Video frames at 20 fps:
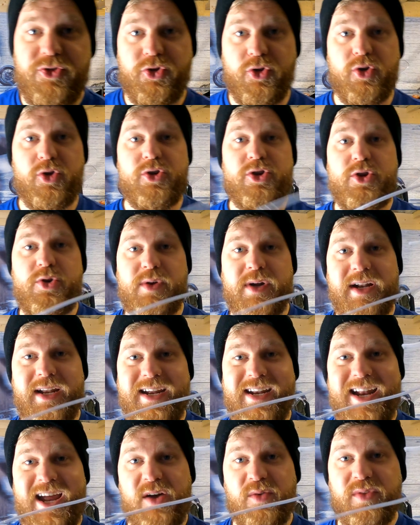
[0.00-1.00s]
sure you
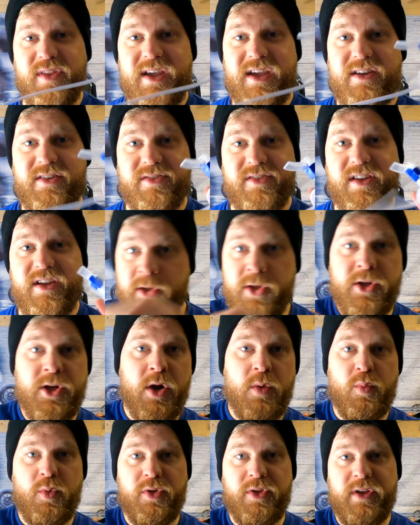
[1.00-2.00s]
clean out these. You
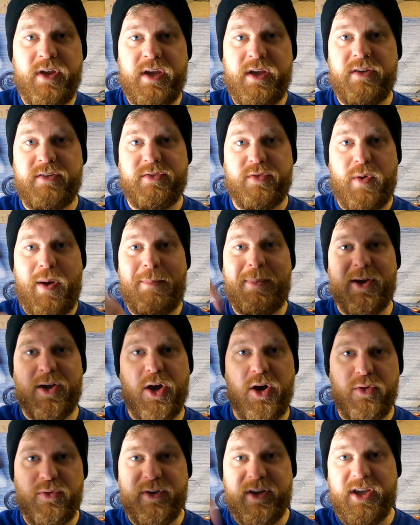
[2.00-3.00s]
don't want the ceramic
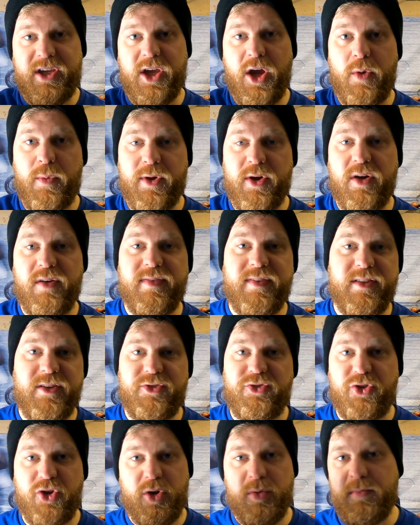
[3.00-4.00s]
coating going off in
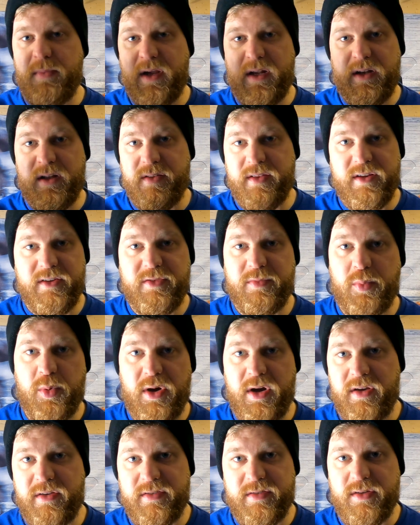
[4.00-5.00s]
the tube, meaning this
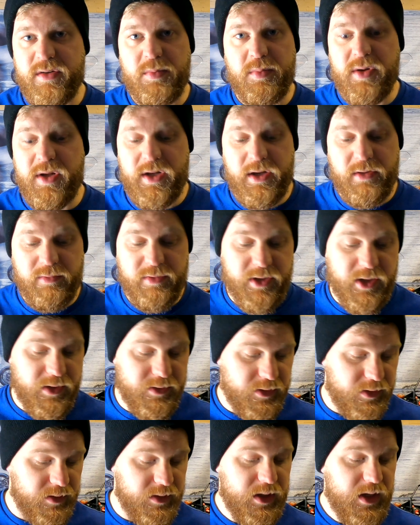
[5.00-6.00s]
spray is completely
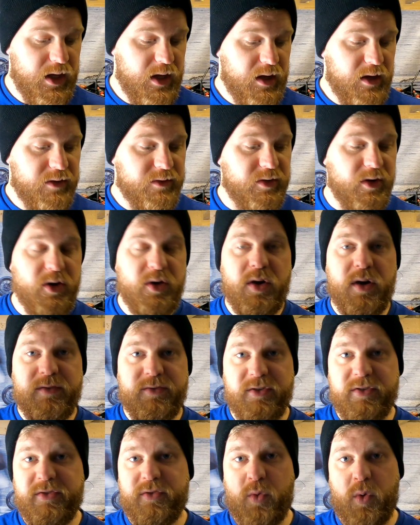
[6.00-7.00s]
redundant. So I've
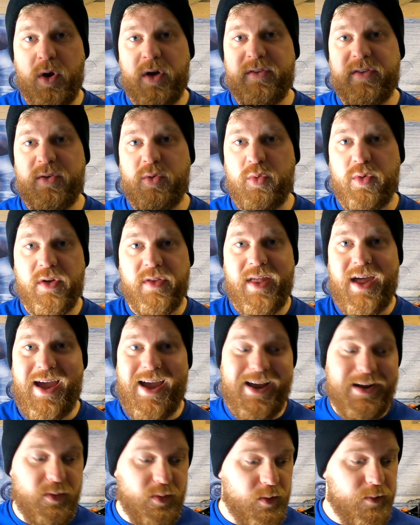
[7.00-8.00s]
just squirted all of that
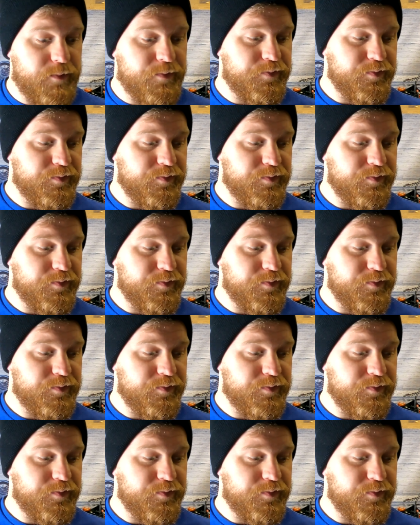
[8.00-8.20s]
out